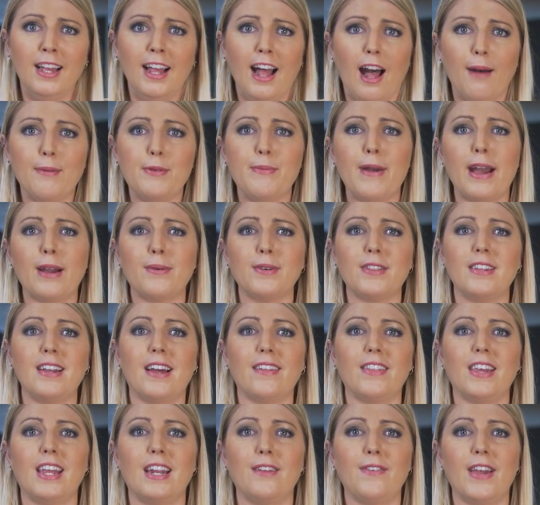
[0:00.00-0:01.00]
I'll be back with
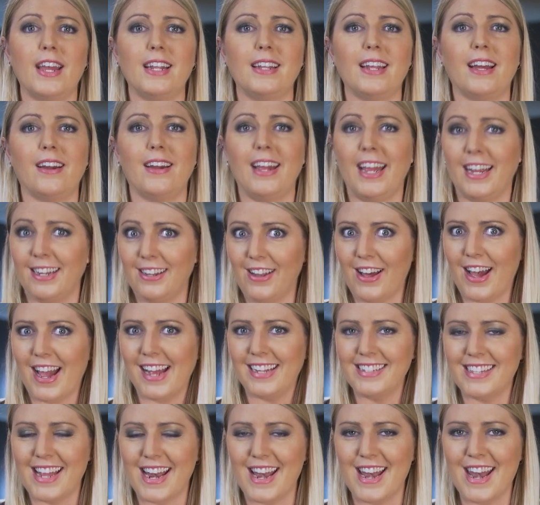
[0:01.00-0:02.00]
another hit of
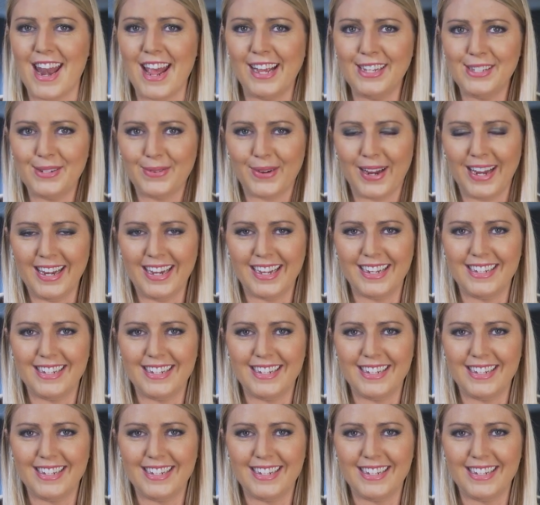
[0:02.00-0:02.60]
headlines next week.